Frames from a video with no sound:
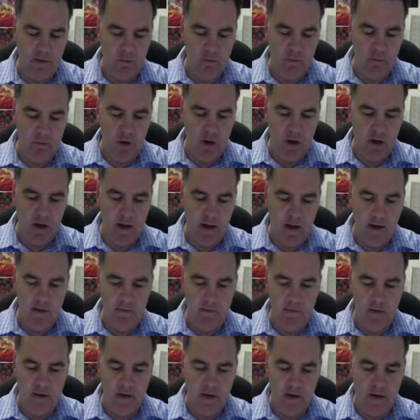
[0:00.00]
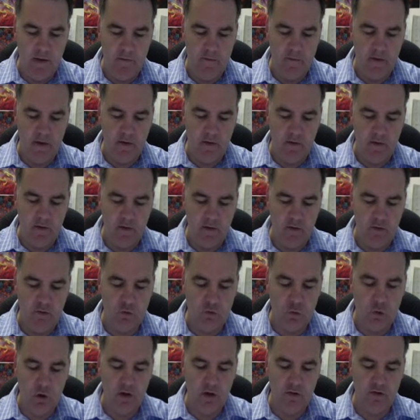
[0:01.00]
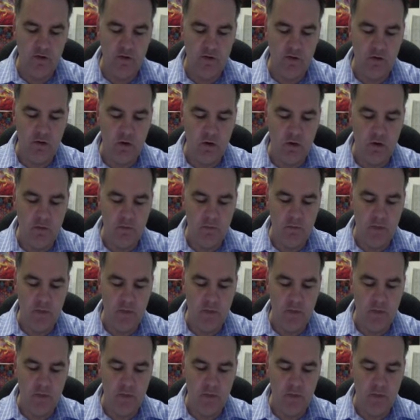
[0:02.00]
we might have another vector that's twice as long.